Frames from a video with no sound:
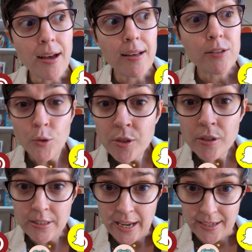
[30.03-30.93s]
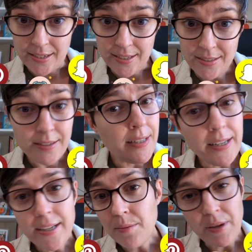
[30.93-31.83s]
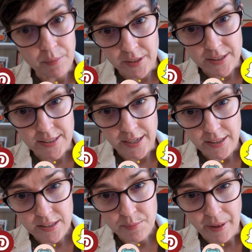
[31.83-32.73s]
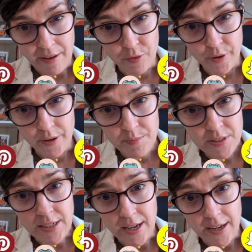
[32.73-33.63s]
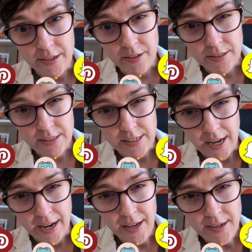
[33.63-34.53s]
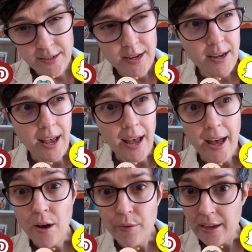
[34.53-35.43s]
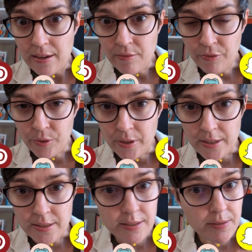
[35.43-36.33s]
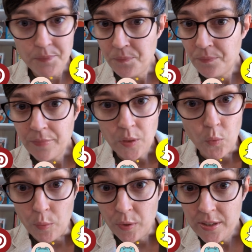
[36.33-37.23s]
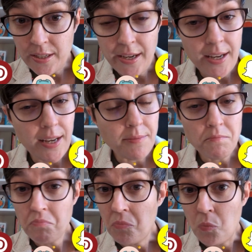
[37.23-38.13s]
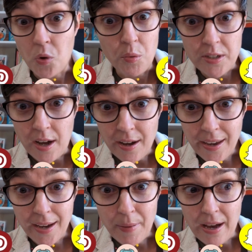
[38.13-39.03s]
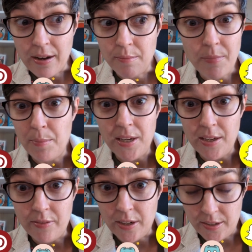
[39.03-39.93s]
Social scientists need to be able to study these platforms to understand how they influence what we're seeing, what we're talking about, maybe even our